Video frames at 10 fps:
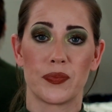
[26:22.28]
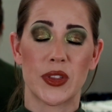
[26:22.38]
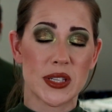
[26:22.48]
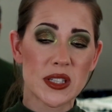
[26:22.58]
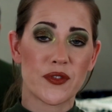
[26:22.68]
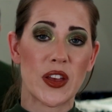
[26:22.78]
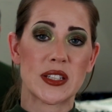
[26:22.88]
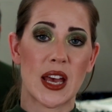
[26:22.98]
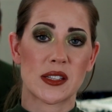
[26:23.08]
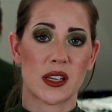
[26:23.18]
This is a
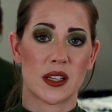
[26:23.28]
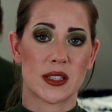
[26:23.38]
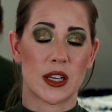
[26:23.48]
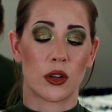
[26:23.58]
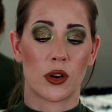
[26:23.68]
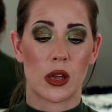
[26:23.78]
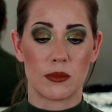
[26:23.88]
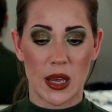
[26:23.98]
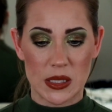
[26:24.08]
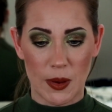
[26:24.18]
fantastic concealer. It
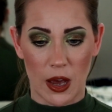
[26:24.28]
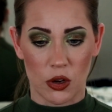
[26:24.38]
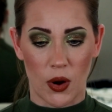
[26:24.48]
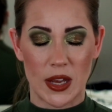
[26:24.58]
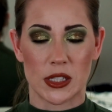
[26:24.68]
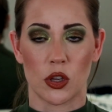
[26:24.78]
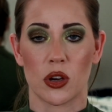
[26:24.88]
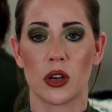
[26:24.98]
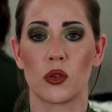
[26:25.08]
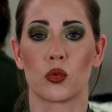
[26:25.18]
makes my under eyes
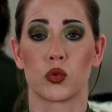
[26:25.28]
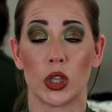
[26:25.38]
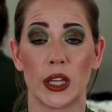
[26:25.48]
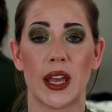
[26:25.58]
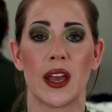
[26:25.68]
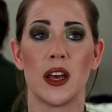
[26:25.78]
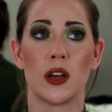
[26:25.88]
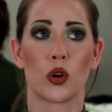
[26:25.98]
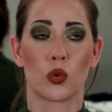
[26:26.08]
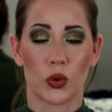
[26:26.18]
look really,
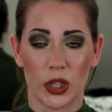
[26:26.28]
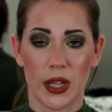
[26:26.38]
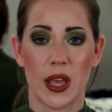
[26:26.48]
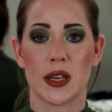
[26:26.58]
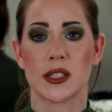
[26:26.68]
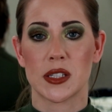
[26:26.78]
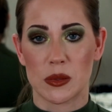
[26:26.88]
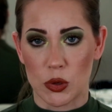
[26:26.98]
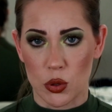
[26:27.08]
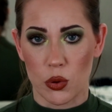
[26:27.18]
really
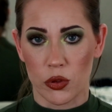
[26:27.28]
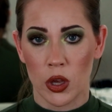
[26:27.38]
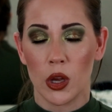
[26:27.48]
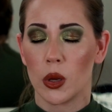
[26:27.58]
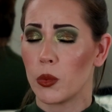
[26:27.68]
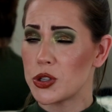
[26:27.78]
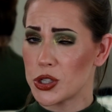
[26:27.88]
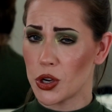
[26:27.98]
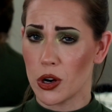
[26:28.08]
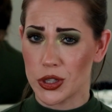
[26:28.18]
smooth. Which
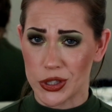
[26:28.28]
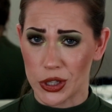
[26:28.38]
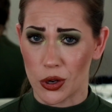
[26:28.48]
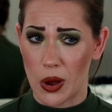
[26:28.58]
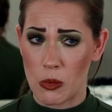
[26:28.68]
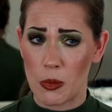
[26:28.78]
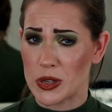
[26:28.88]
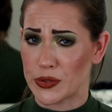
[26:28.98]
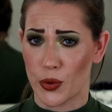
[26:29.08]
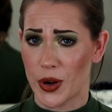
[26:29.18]
is hard to do. I'm
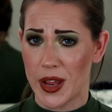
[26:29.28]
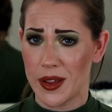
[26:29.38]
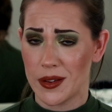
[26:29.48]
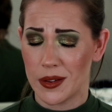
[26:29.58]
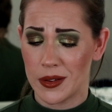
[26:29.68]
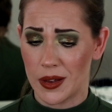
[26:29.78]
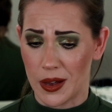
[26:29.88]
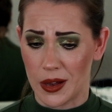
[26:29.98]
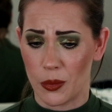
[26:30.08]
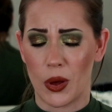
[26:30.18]
almost 40.
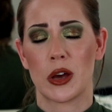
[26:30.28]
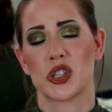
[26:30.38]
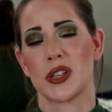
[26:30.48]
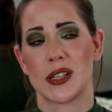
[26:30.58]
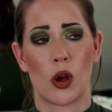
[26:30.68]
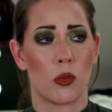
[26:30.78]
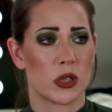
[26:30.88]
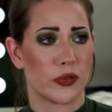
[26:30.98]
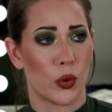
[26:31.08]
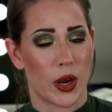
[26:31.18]
Well, I shouldn't say
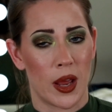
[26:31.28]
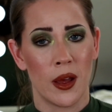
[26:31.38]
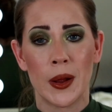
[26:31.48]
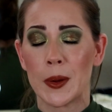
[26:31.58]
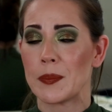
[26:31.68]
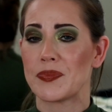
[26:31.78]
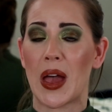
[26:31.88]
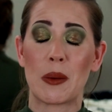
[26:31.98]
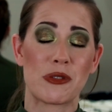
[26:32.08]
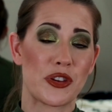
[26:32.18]
almost 40.
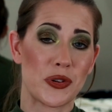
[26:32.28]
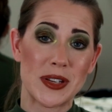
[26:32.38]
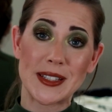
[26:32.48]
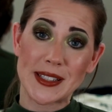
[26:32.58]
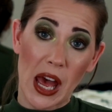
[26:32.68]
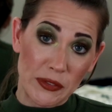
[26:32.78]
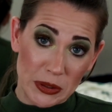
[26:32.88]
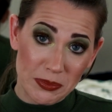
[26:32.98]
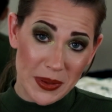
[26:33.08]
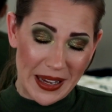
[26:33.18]
I'm 37.